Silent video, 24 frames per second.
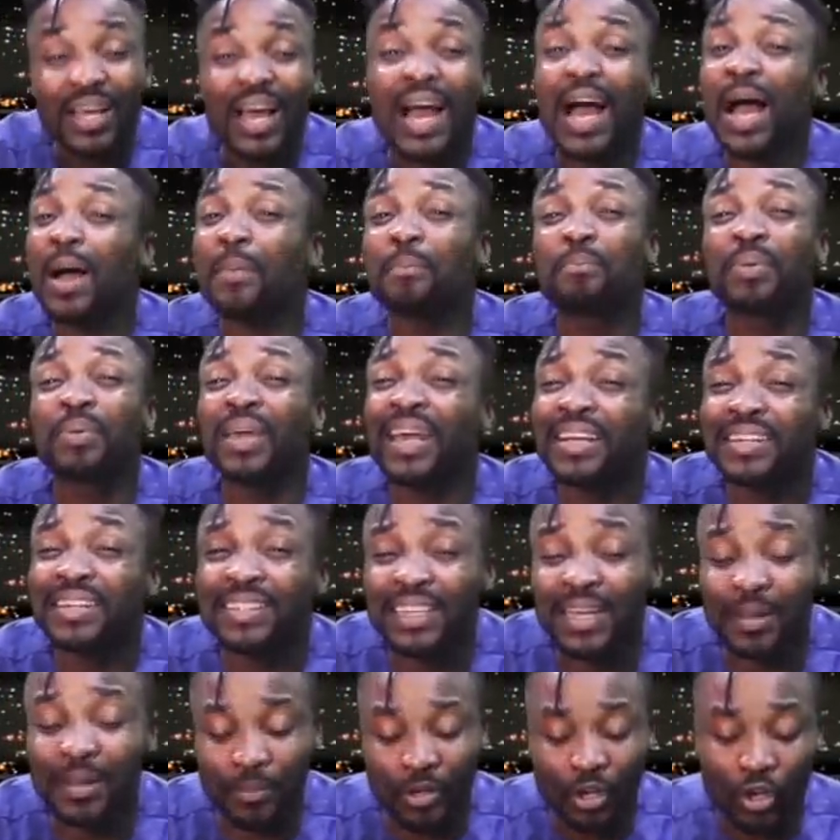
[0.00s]
I
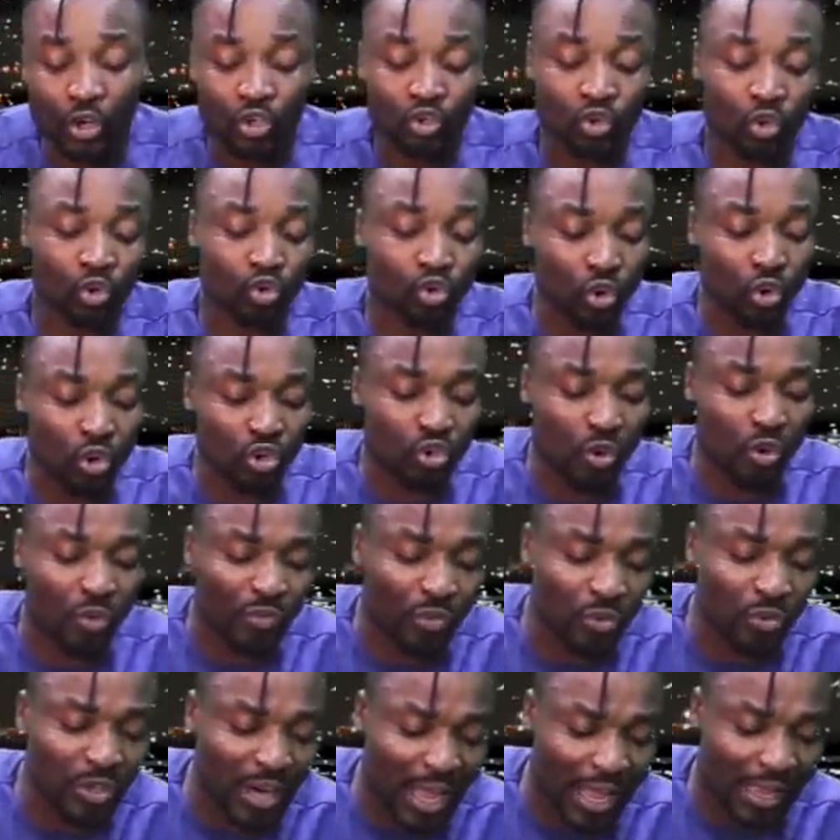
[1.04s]
beg them. So those
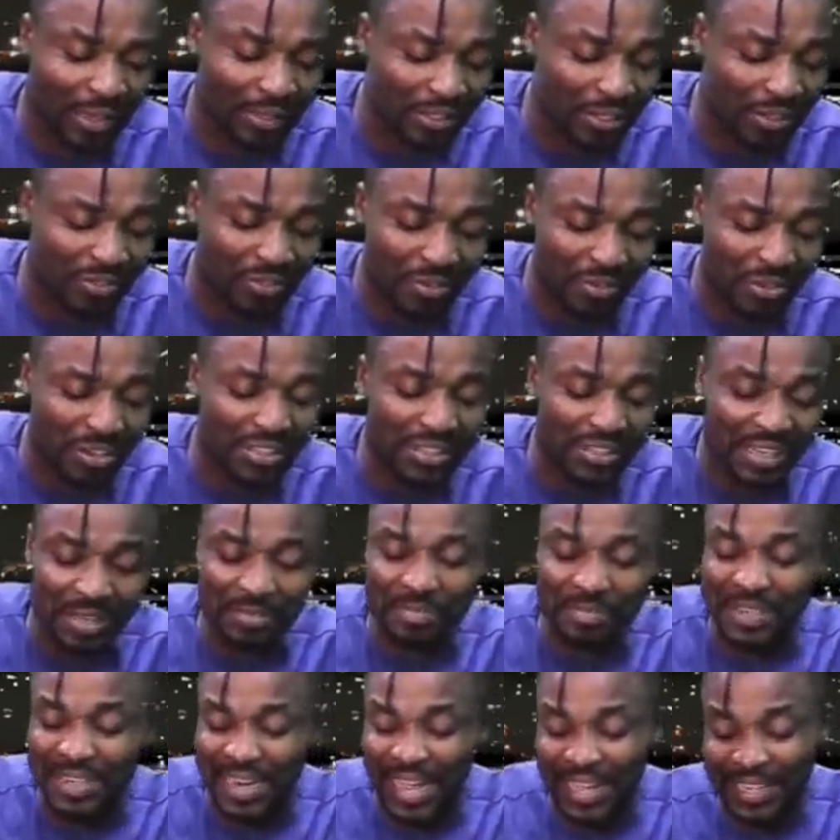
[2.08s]
of you now, if you know say
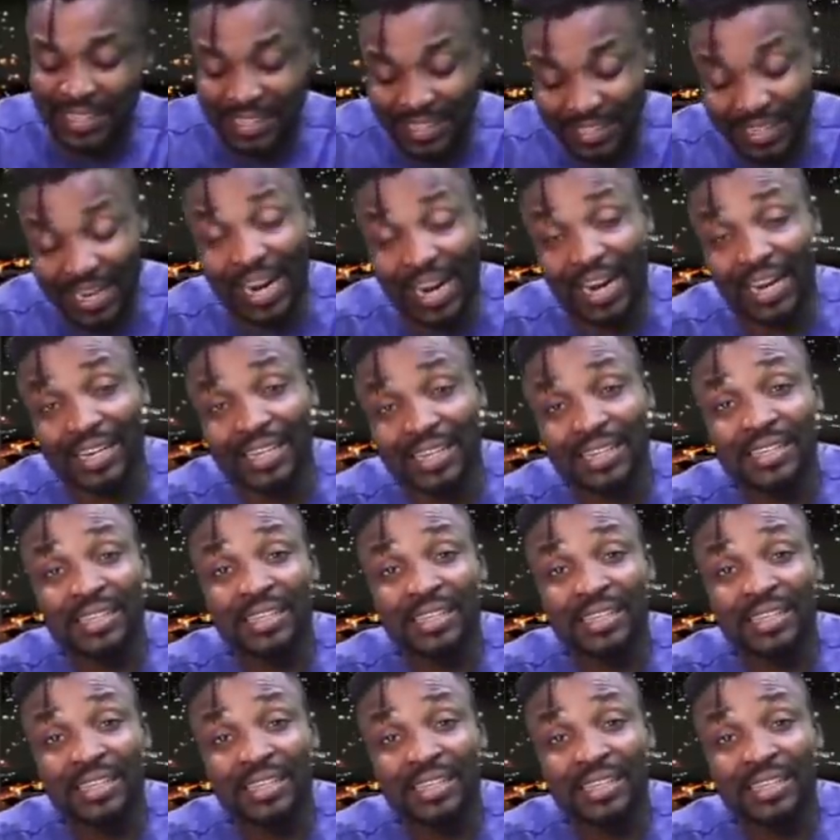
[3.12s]
you be Nigeria,